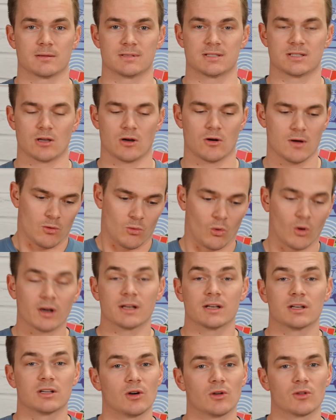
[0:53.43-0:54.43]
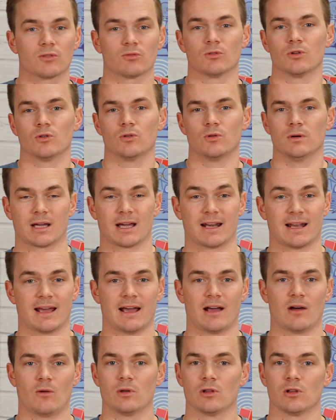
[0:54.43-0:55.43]
So wanted to go through kind of
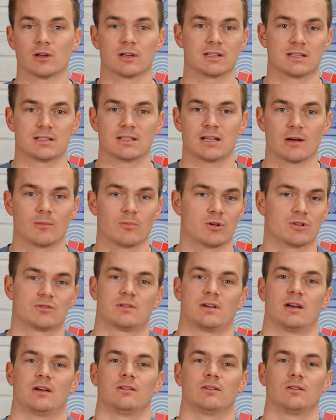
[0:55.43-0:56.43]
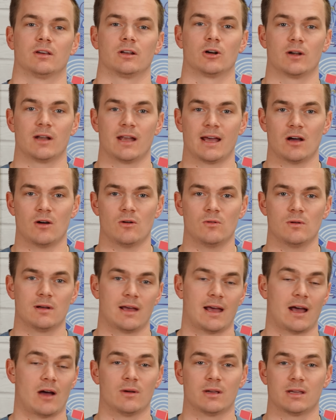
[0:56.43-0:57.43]
how we look at the tire pressure calculator now,
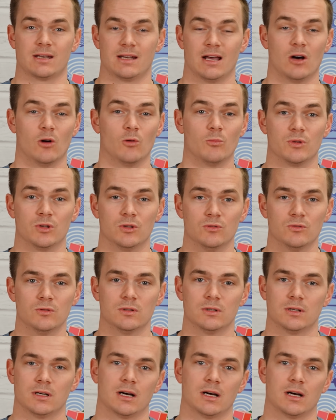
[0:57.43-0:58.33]
how it can help you,